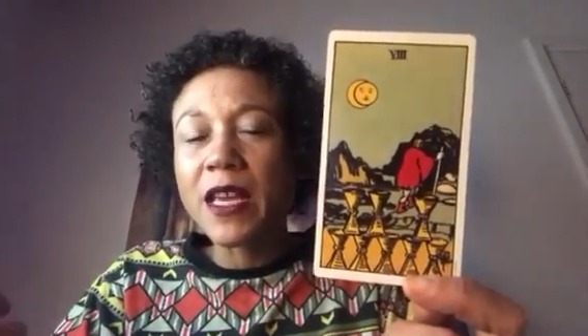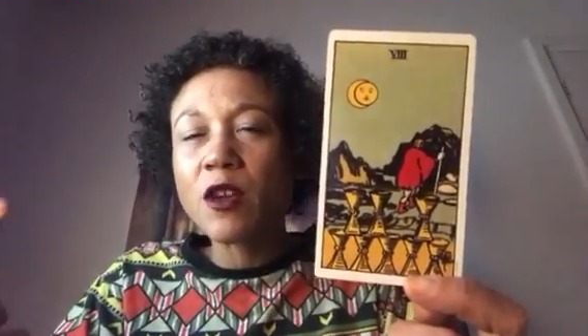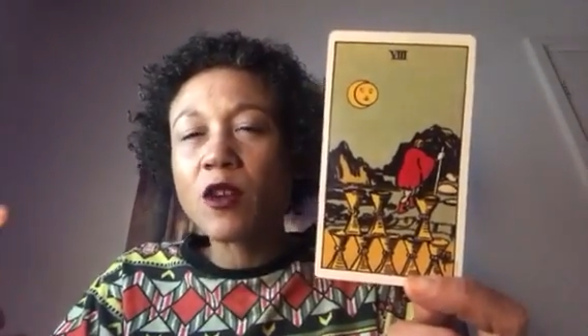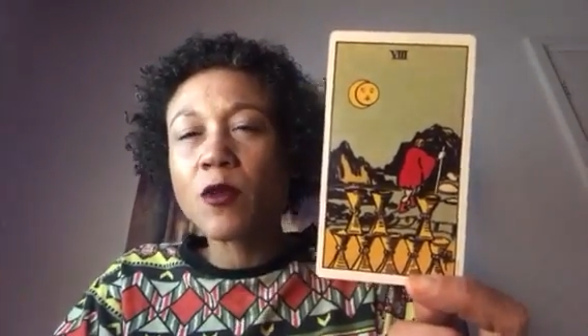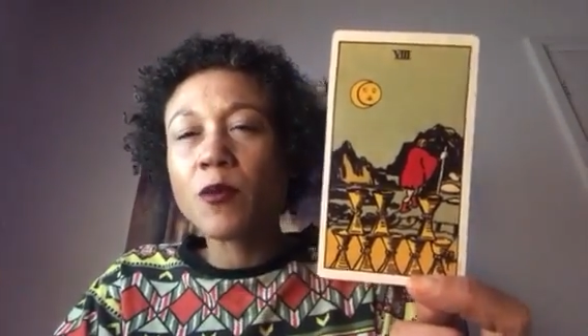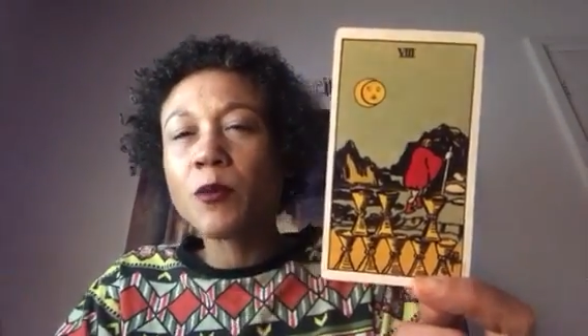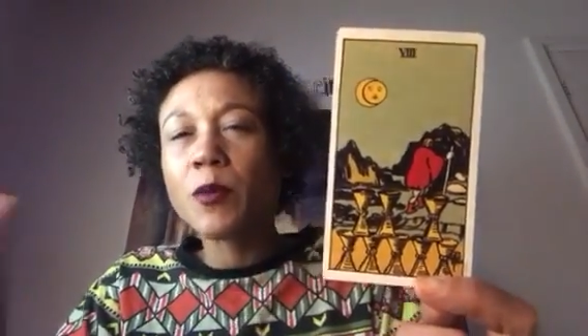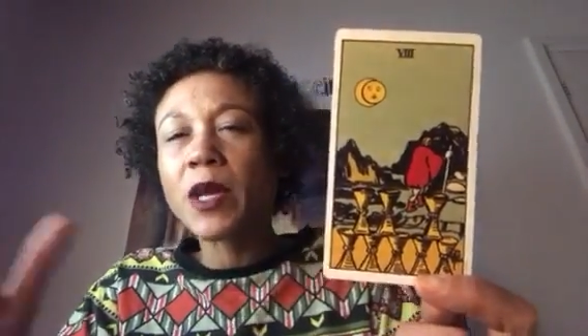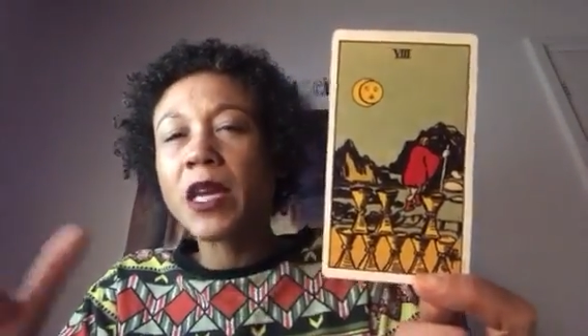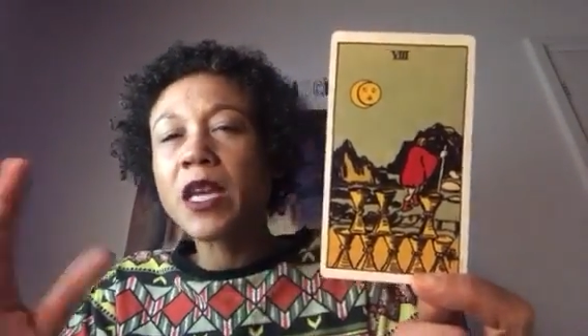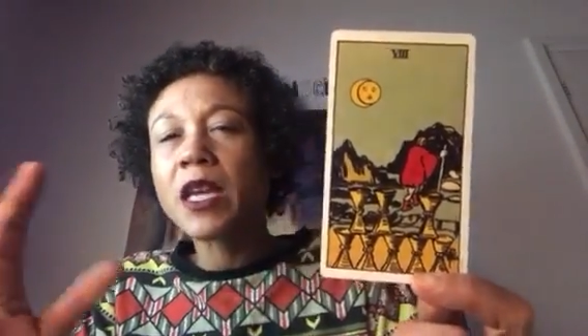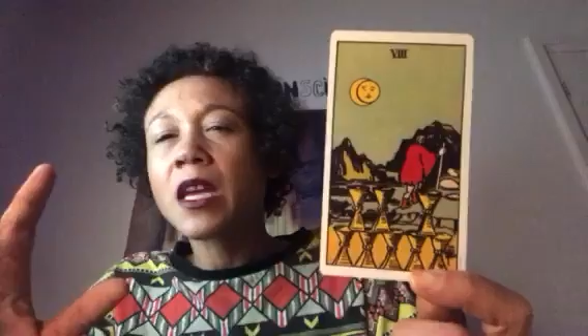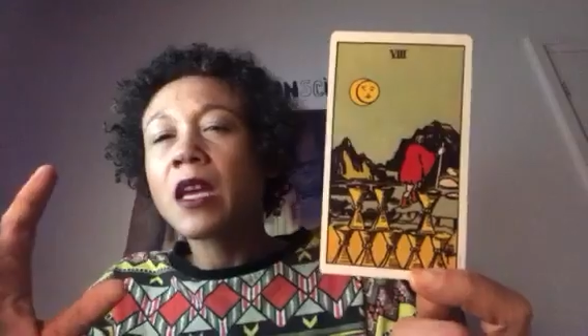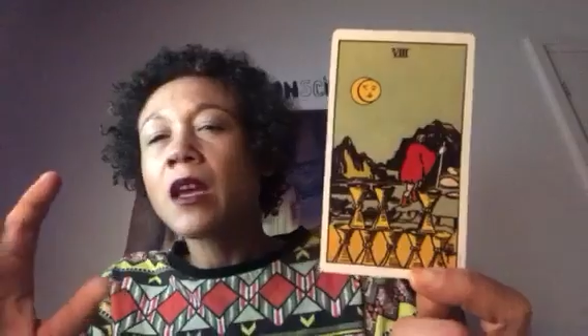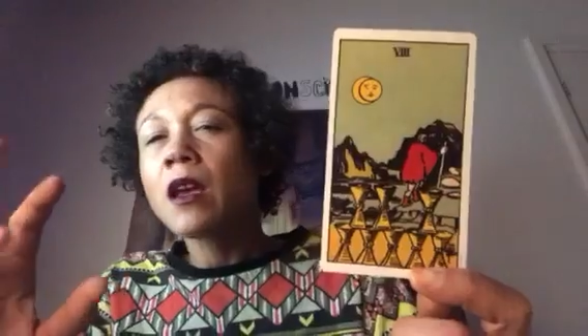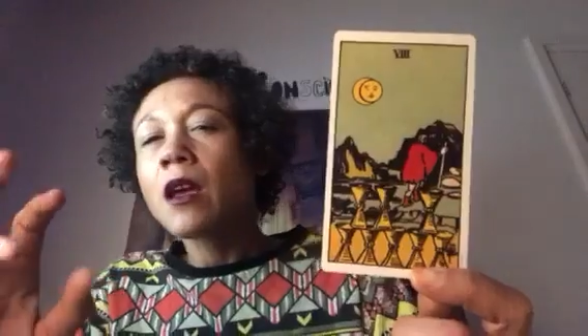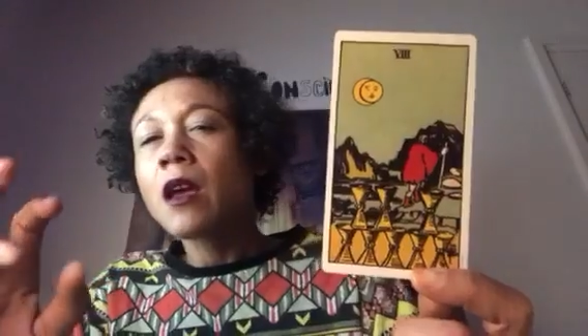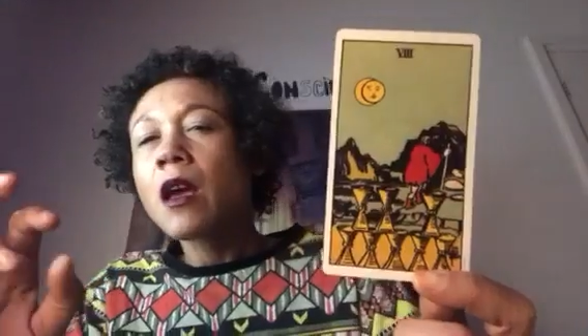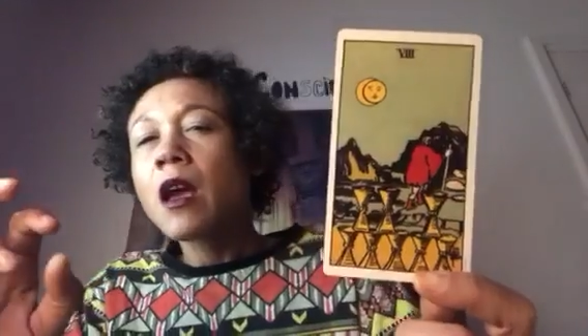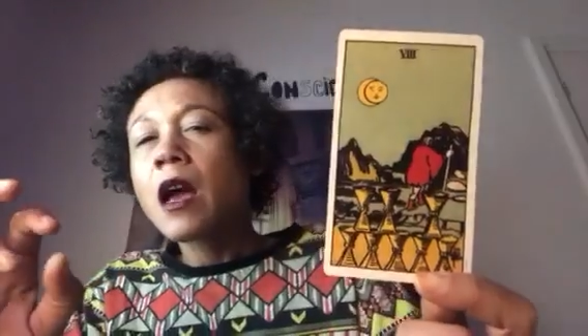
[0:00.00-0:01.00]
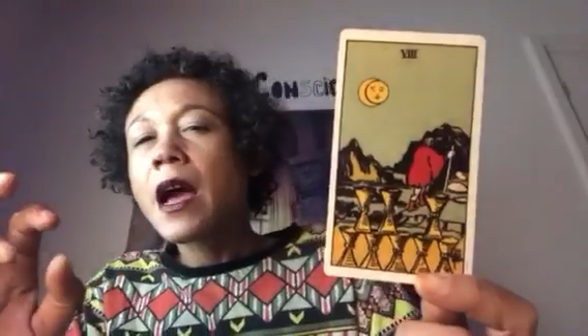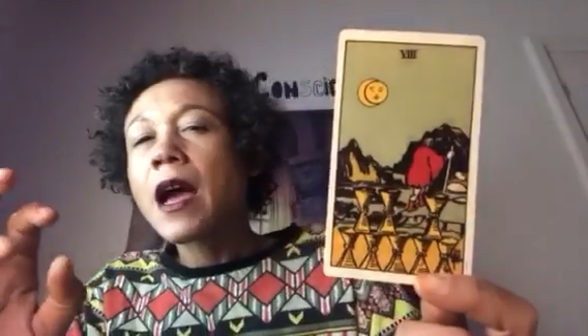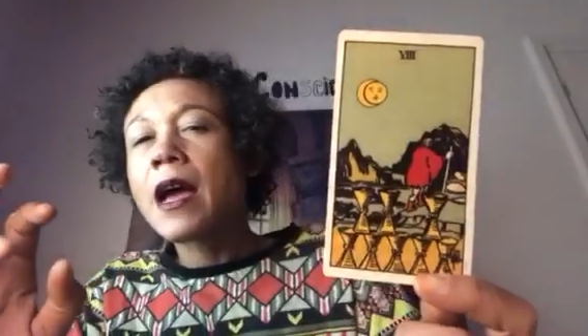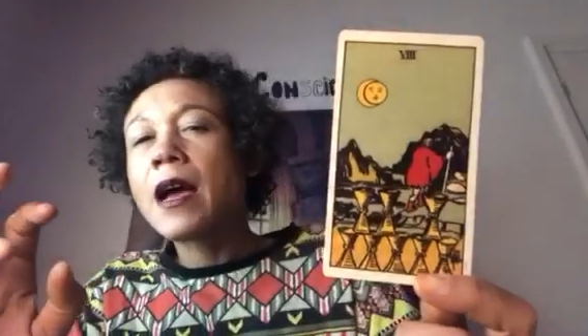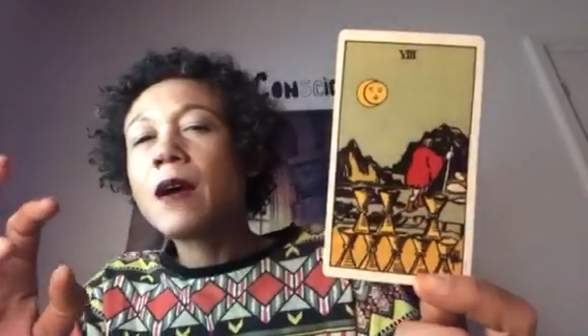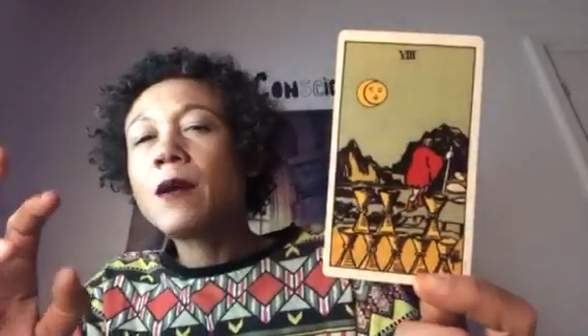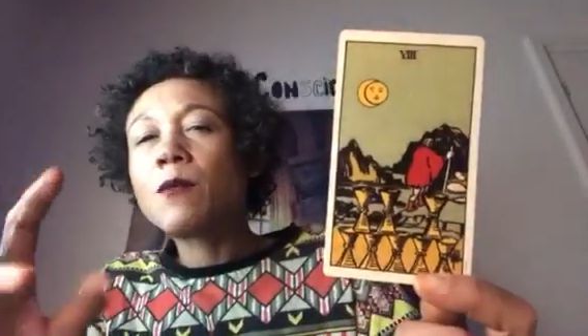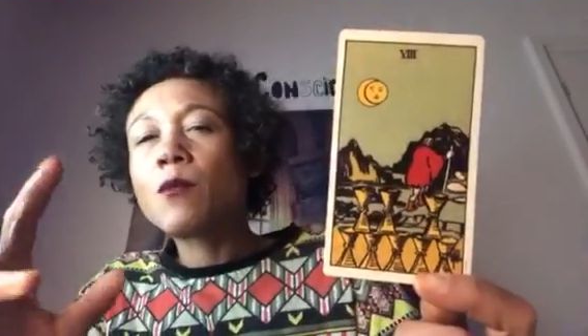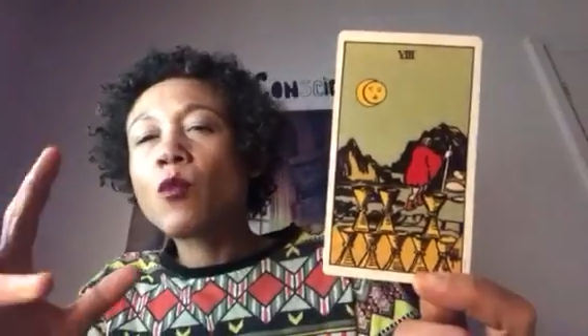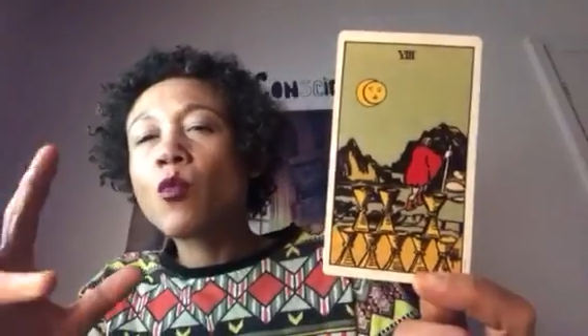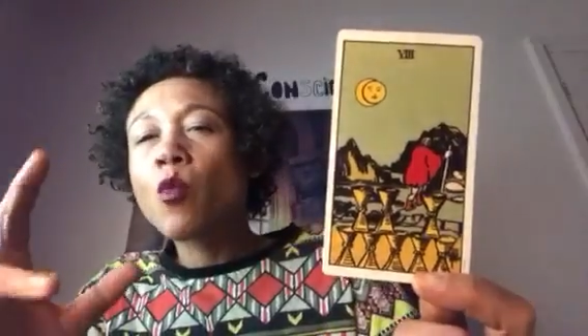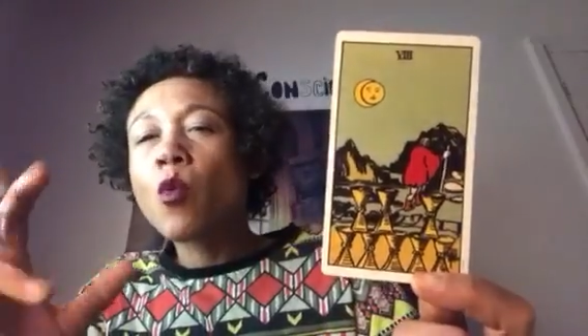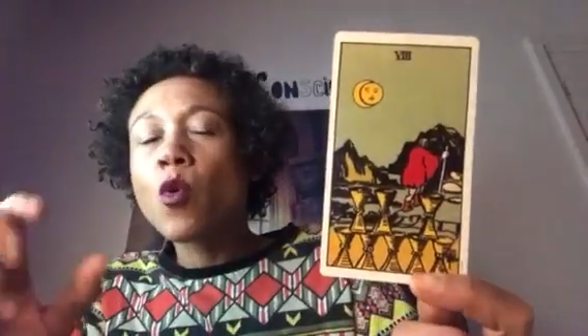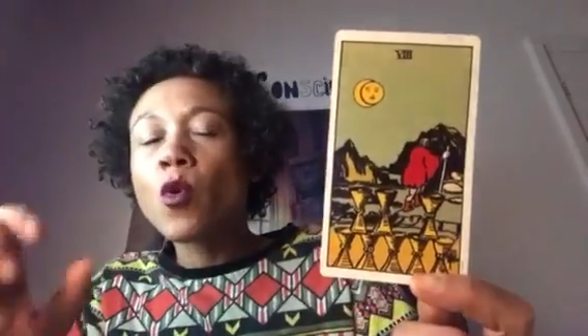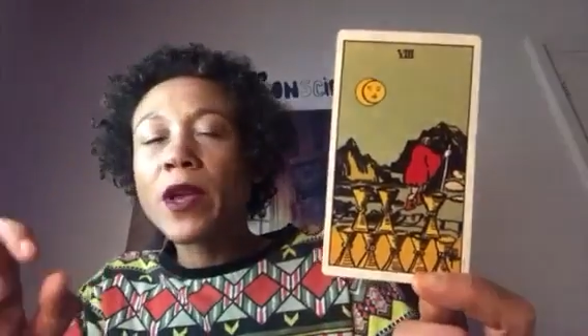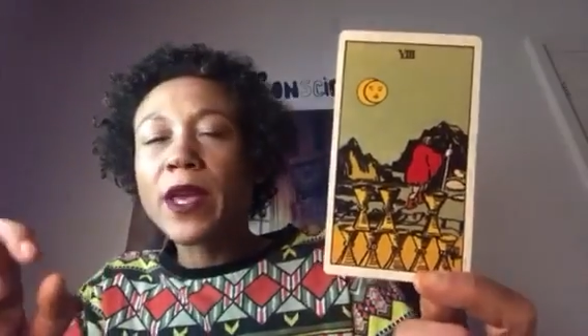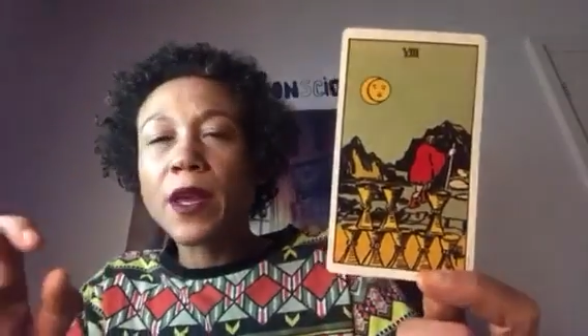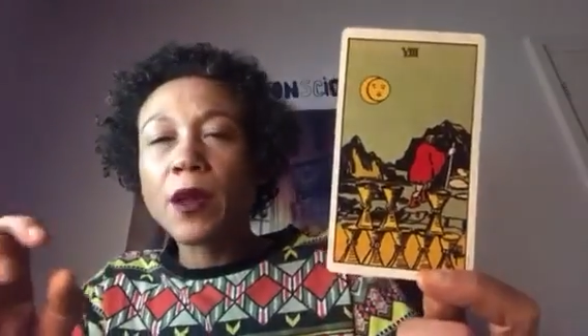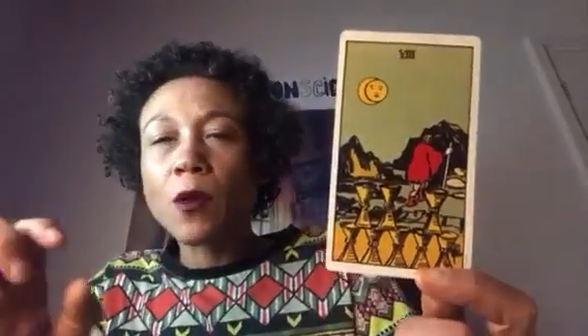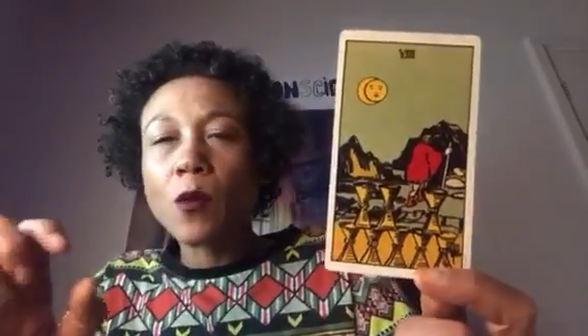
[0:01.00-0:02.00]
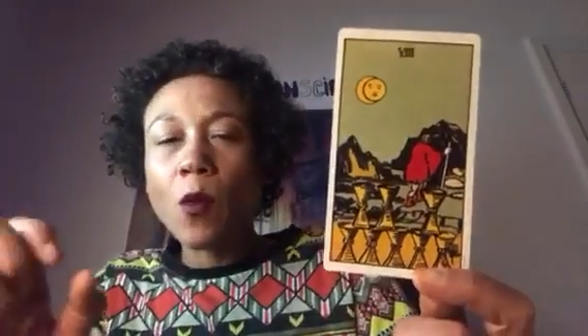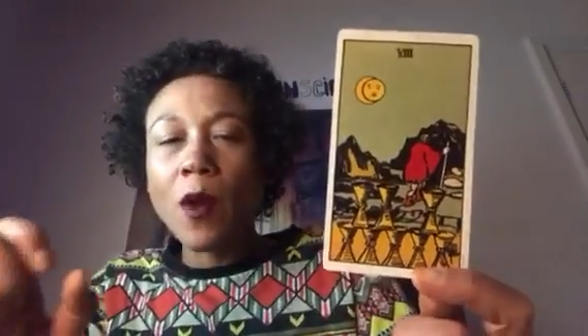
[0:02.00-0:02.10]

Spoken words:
It could be walking